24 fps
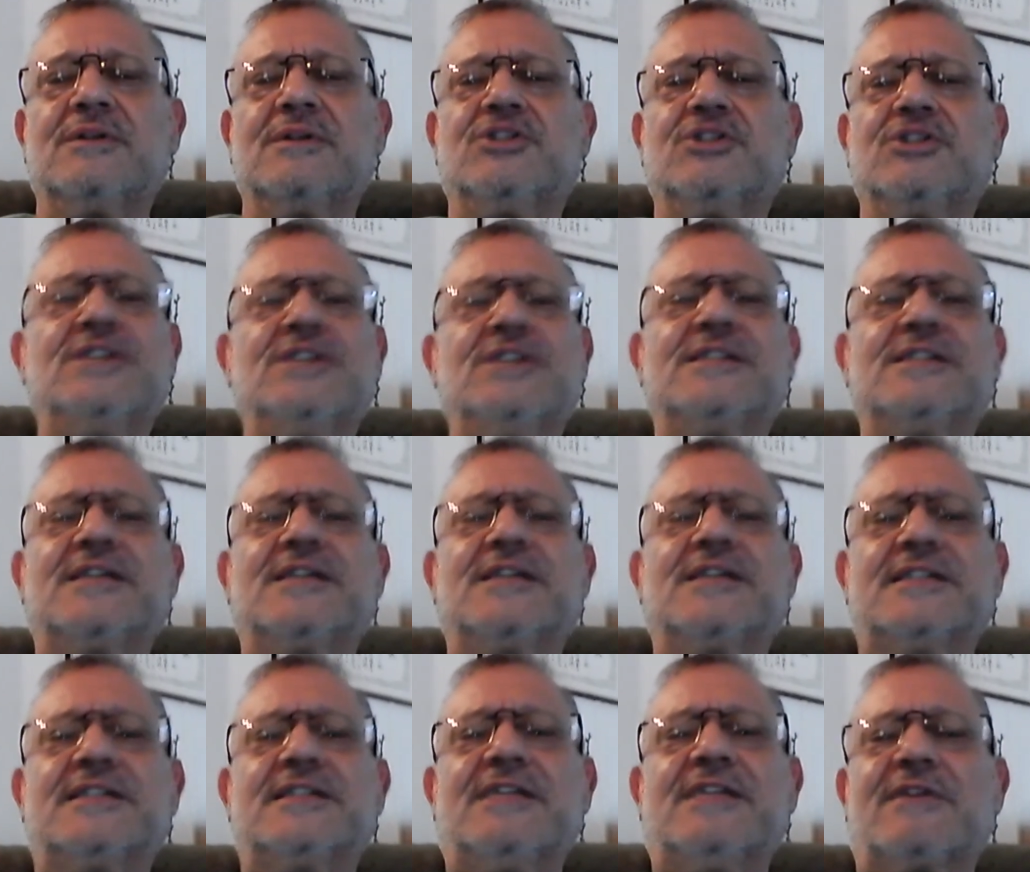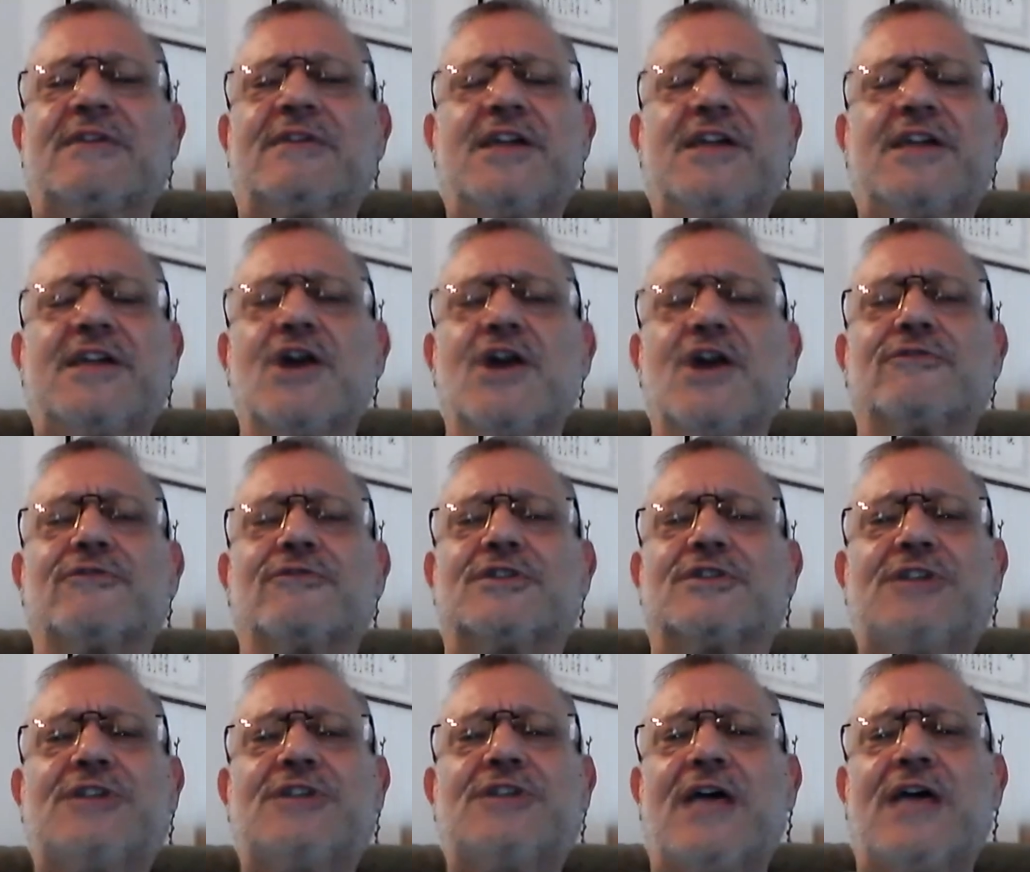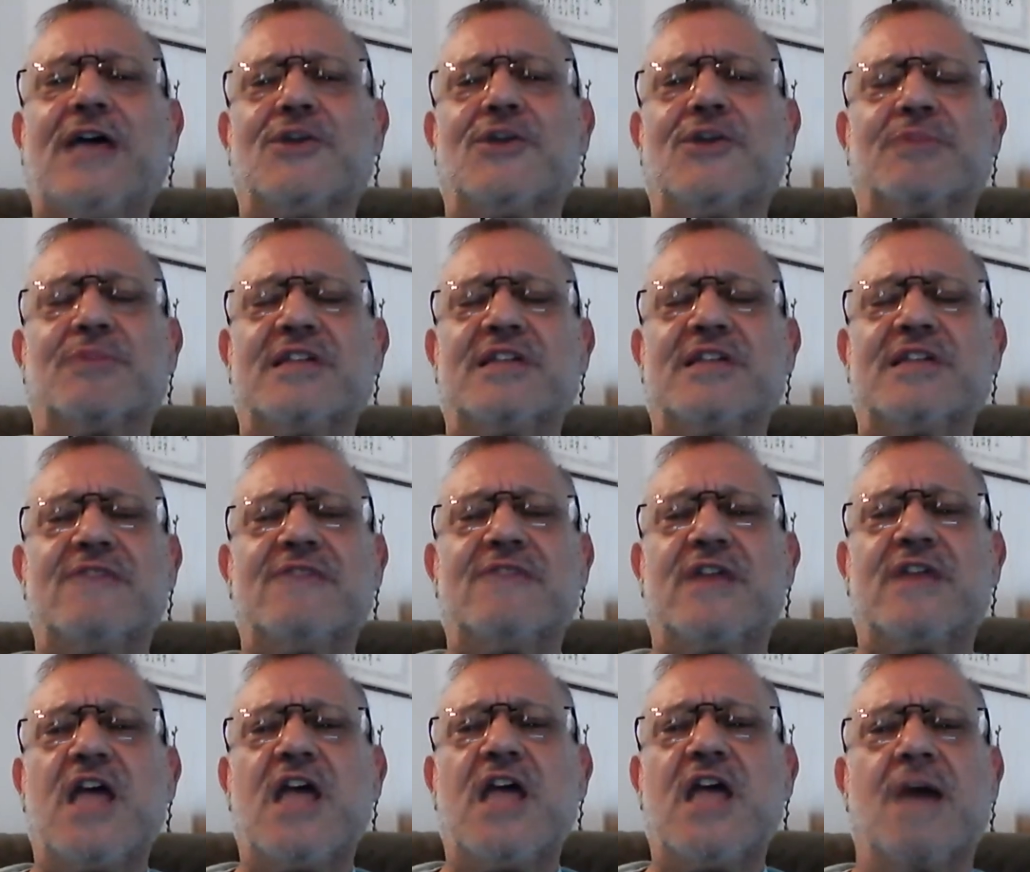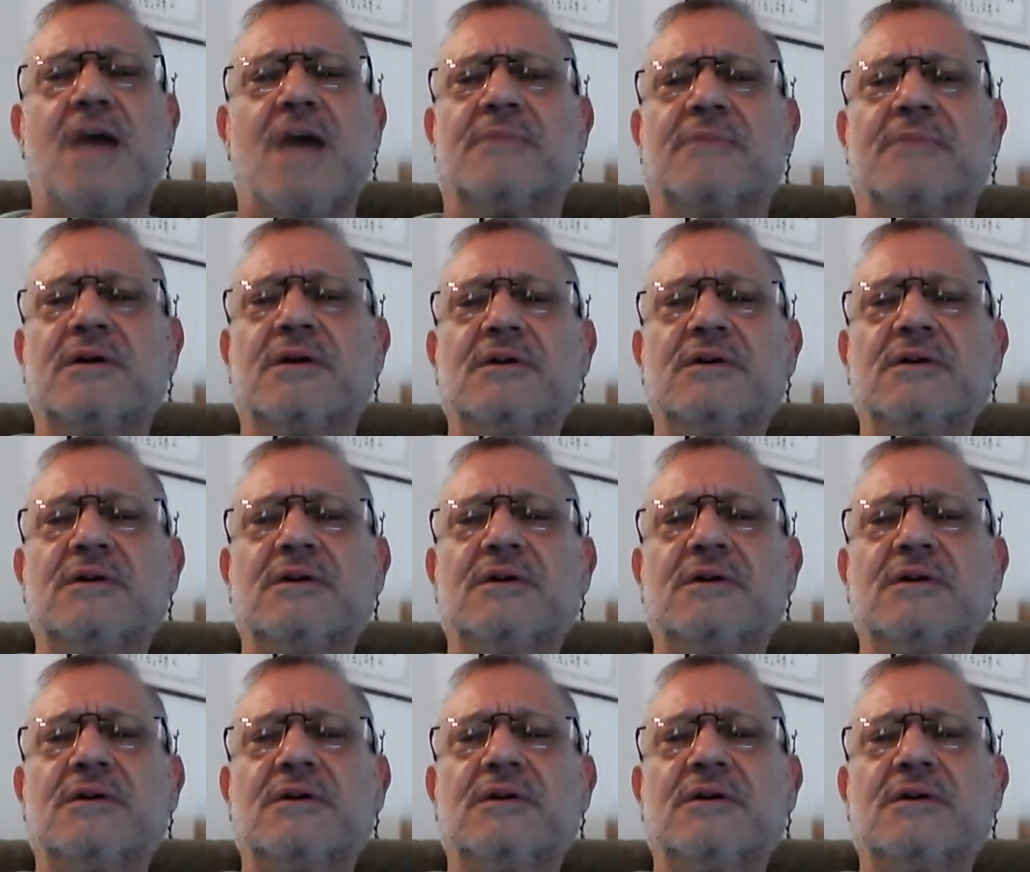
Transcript: Jesus doesn't even care if you say you believe in him.